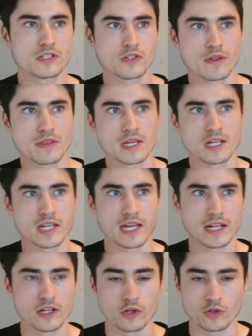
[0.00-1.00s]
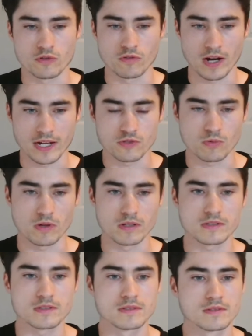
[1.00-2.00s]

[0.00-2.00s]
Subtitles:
do you think getting good grades was?